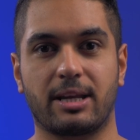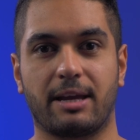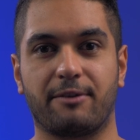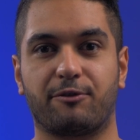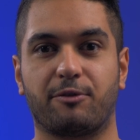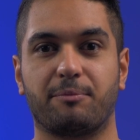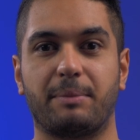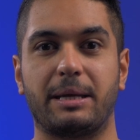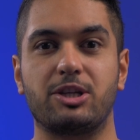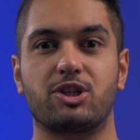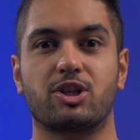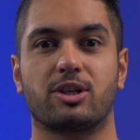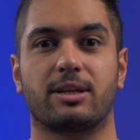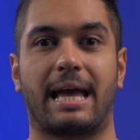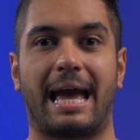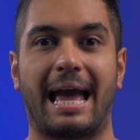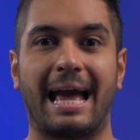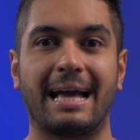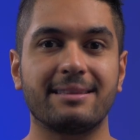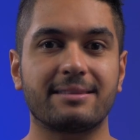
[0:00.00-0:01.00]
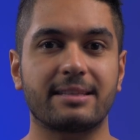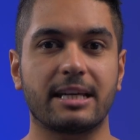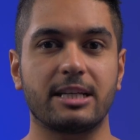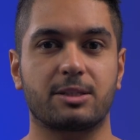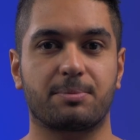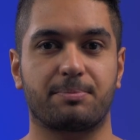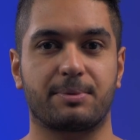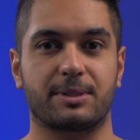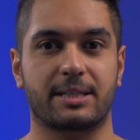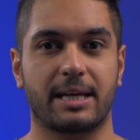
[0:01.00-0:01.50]
information and
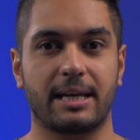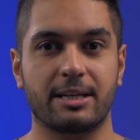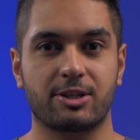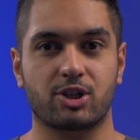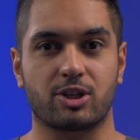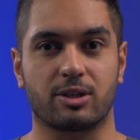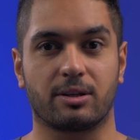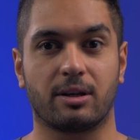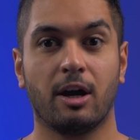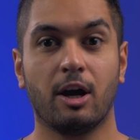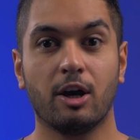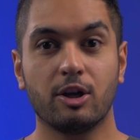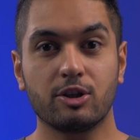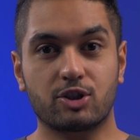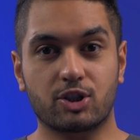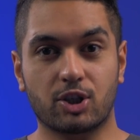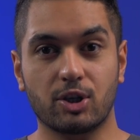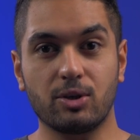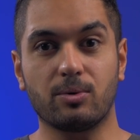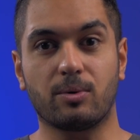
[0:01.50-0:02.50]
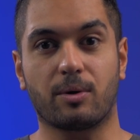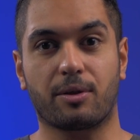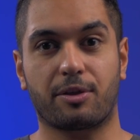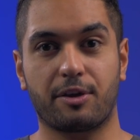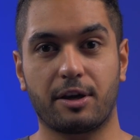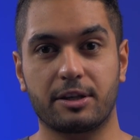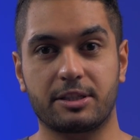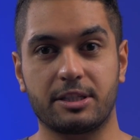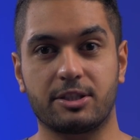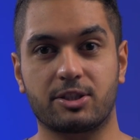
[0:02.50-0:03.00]
data protection to
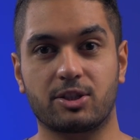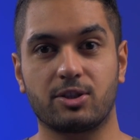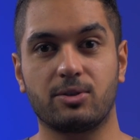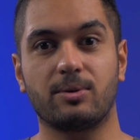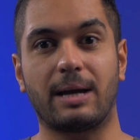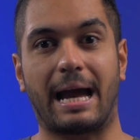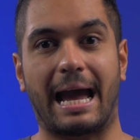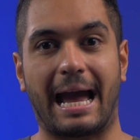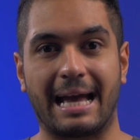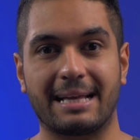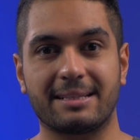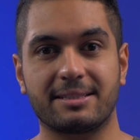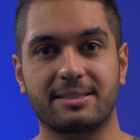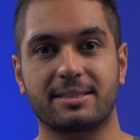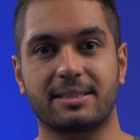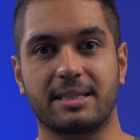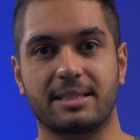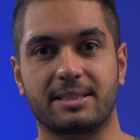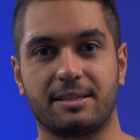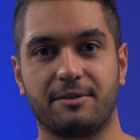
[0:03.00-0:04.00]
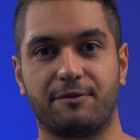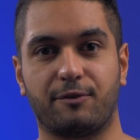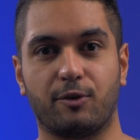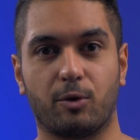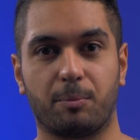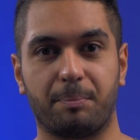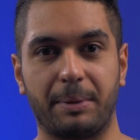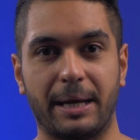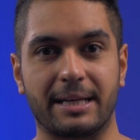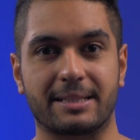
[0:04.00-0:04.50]
32 and
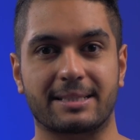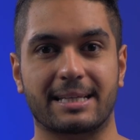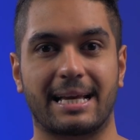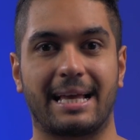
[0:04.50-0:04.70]
64-bit,